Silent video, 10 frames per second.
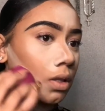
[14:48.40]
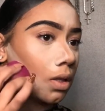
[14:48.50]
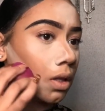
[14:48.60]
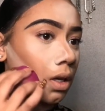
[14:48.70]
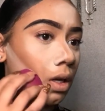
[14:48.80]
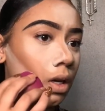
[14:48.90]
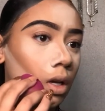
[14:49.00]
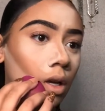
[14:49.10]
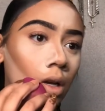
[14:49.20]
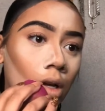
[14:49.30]

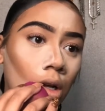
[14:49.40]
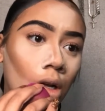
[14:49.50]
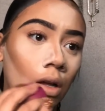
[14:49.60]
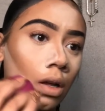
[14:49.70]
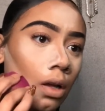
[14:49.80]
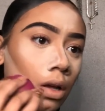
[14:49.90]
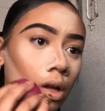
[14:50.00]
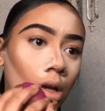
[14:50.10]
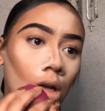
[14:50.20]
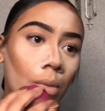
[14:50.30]
line.
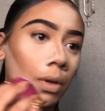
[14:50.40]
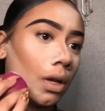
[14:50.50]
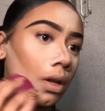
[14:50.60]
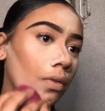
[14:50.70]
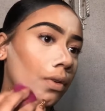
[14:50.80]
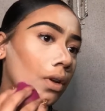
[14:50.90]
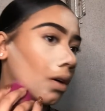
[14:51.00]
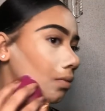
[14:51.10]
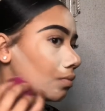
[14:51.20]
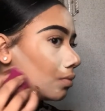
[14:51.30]
Again, if you
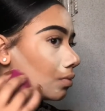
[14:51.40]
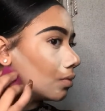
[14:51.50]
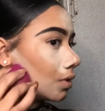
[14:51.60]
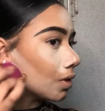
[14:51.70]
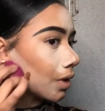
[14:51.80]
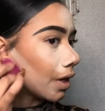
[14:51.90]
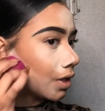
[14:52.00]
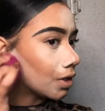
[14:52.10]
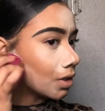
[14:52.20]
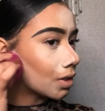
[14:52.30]
don't, it's okay to
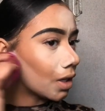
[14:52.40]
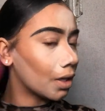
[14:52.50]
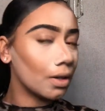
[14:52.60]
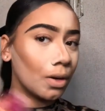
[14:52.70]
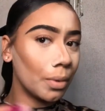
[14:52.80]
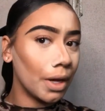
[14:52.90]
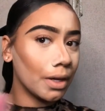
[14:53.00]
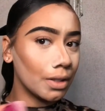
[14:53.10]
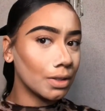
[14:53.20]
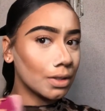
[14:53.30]
just like go back
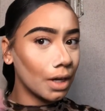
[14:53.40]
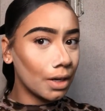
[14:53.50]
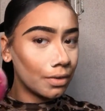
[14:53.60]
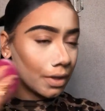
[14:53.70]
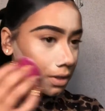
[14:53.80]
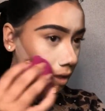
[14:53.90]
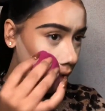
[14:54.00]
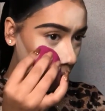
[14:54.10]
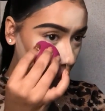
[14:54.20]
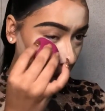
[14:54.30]
and just kind of fix it.
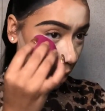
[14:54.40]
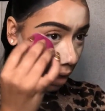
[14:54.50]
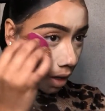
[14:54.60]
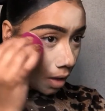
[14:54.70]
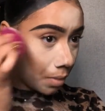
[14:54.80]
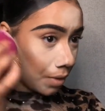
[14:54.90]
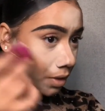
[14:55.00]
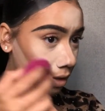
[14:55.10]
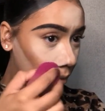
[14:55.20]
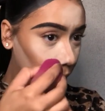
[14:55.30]
I really
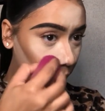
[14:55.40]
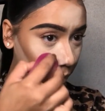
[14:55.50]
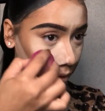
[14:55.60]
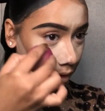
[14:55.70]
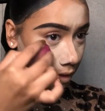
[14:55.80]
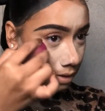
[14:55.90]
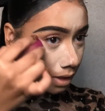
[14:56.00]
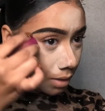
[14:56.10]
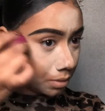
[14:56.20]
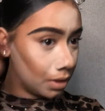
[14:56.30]
don't worry about how the
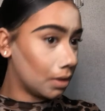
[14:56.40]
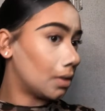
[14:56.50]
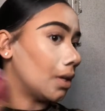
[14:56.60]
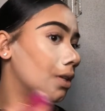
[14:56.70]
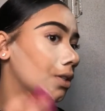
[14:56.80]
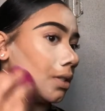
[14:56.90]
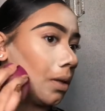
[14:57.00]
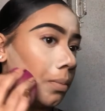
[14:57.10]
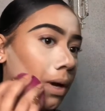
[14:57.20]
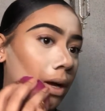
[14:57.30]
top looks. It's just the
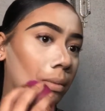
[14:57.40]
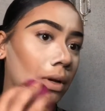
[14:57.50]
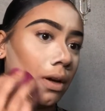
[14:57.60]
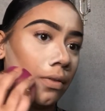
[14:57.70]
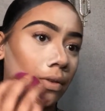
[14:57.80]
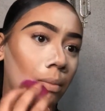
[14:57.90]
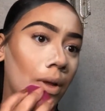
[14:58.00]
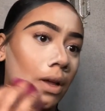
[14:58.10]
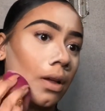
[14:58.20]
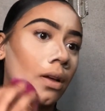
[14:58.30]
bottom cut for me.